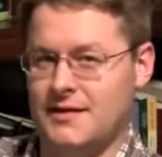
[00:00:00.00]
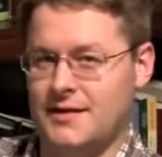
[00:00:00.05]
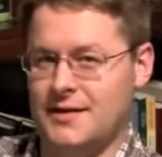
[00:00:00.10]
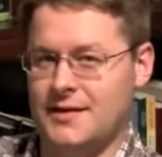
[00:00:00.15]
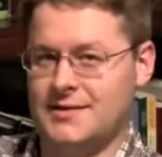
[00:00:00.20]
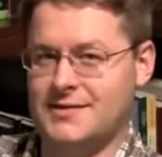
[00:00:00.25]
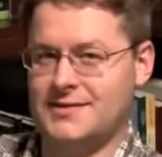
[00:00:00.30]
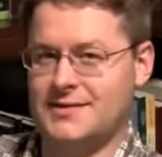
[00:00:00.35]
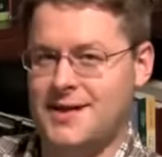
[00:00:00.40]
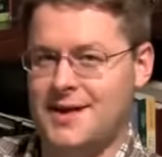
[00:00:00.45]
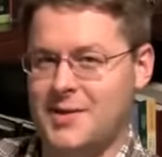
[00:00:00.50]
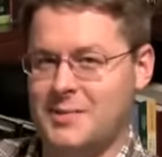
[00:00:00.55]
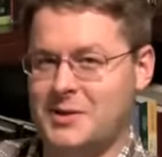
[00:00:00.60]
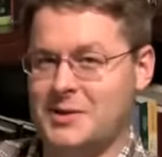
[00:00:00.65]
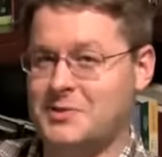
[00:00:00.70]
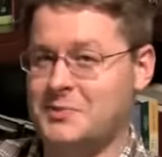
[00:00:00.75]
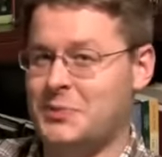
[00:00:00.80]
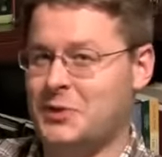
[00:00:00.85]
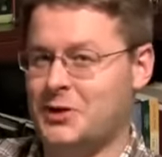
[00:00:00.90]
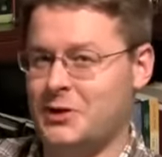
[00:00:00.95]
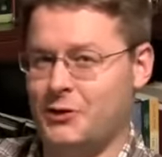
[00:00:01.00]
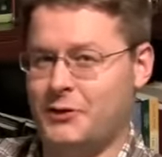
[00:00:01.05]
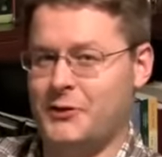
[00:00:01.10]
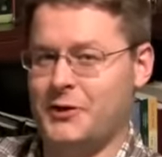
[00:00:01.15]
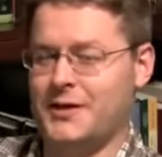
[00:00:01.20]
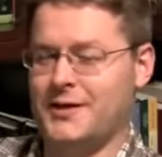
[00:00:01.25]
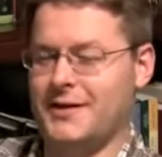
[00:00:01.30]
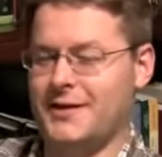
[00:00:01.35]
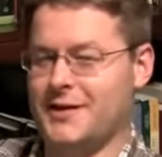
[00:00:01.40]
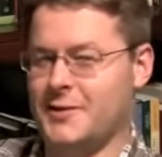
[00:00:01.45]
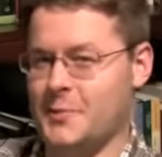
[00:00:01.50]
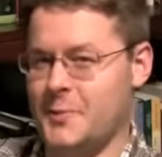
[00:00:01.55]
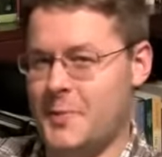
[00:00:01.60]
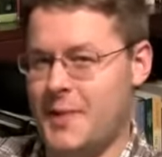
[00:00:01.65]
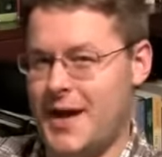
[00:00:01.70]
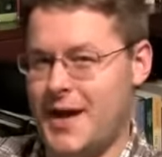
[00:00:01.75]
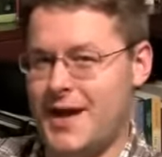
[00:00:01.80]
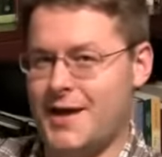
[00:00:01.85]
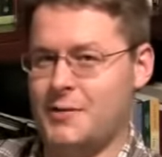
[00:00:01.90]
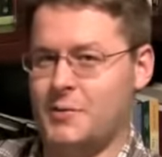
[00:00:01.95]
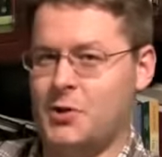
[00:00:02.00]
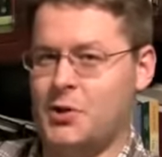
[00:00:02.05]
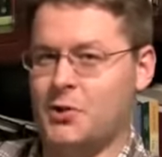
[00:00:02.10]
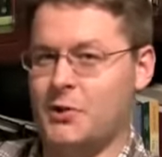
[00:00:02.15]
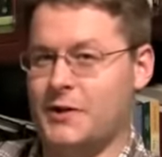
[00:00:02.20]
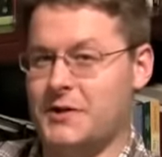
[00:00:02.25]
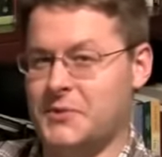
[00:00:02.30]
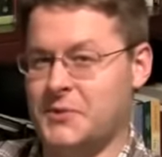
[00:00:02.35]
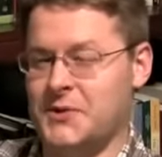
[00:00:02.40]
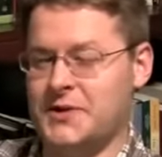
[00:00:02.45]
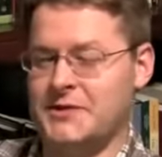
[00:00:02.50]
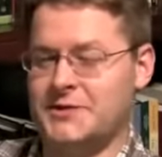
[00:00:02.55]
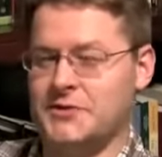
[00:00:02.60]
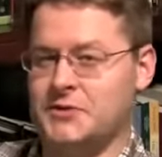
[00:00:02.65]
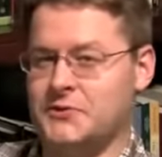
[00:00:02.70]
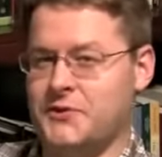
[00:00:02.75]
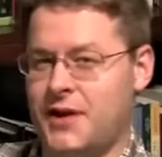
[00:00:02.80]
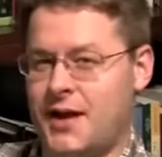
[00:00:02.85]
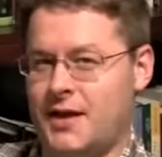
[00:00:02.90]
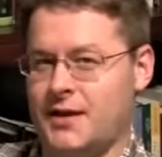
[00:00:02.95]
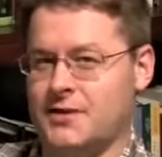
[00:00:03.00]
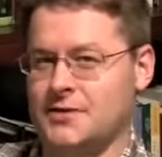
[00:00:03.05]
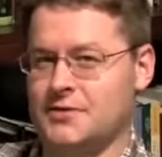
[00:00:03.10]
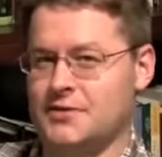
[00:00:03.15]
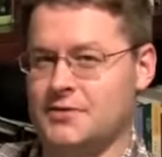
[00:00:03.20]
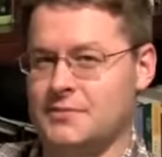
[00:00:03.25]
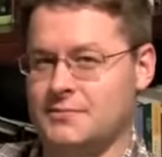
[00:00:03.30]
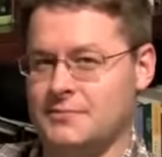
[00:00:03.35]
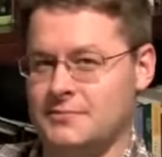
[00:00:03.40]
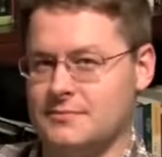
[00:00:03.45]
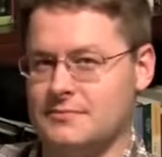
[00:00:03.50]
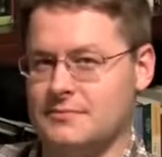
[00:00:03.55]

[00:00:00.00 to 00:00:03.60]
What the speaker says: that Islam is perfectly compatible with Western values?